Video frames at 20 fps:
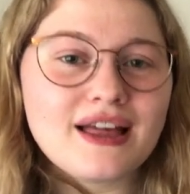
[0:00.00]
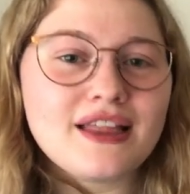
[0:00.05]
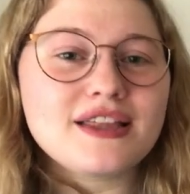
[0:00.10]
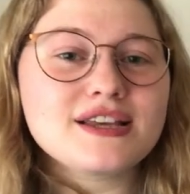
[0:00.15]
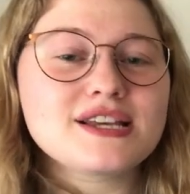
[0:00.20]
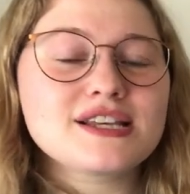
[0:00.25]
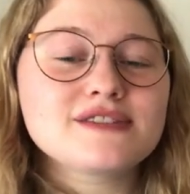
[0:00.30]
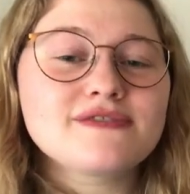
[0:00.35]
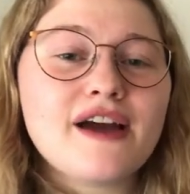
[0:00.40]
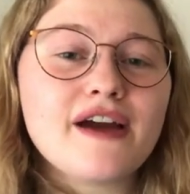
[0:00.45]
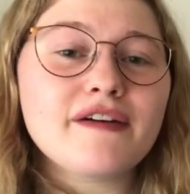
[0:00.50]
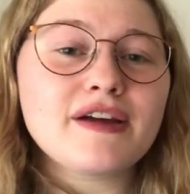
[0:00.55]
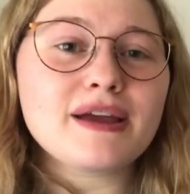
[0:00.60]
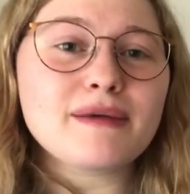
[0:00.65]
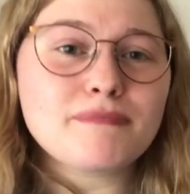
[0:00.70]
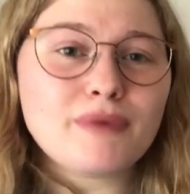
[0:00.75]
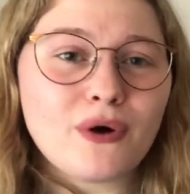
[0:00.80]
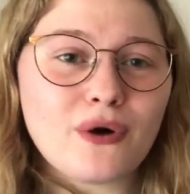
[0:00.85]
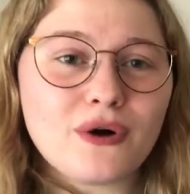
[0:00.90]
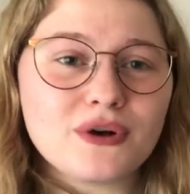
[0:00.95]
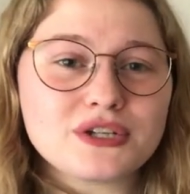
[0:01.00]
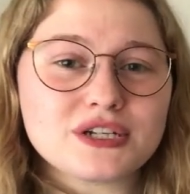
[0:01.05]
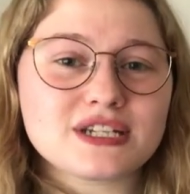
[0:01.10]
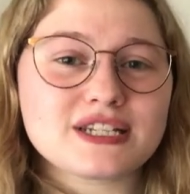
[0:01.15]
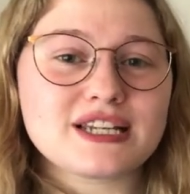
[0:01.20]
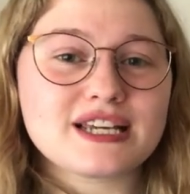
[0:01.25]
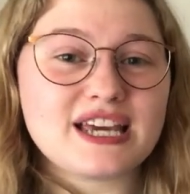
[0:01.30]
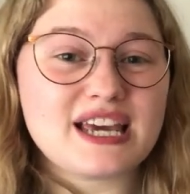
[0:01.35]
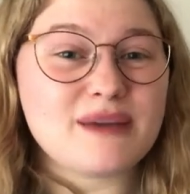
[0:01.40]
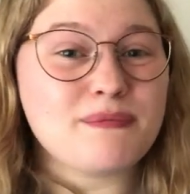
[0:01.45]
This is very important
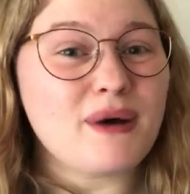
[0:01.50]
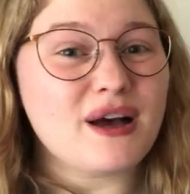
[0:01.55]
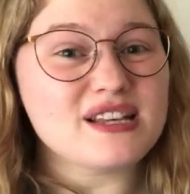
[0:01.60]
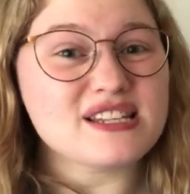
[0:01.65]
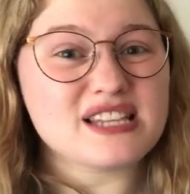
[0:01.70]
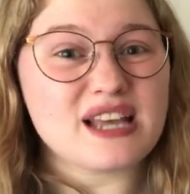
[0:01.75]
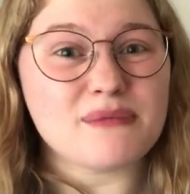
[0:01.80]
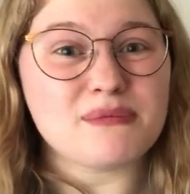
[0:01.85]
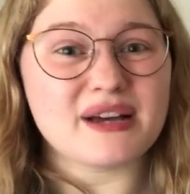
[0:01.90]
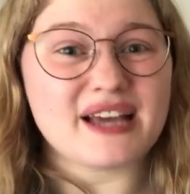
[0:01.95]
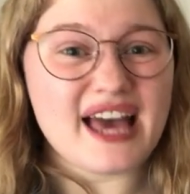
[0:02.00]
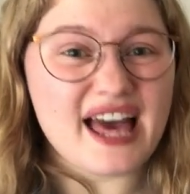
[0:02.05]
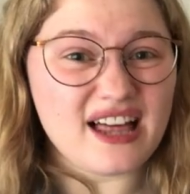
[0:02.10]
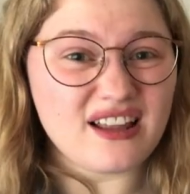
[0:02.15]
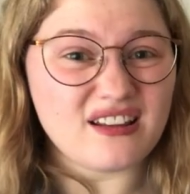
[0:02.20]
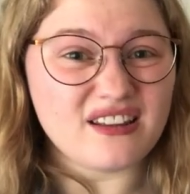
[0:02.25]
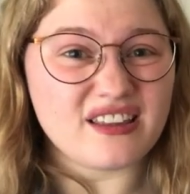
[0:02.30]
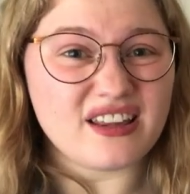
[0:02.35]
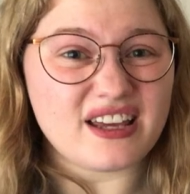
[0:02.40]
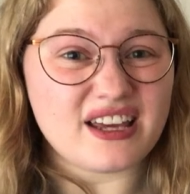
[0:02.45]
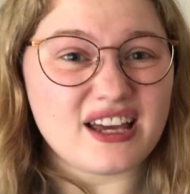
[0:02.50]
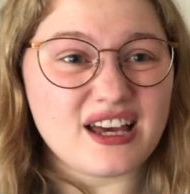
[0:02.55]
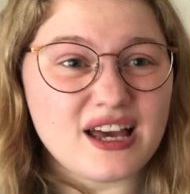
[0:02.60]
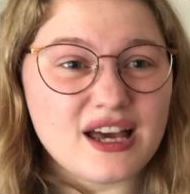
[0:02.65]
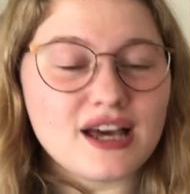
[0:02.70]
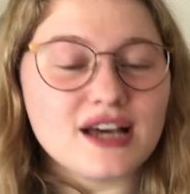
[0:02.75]
to keep our stomach healthy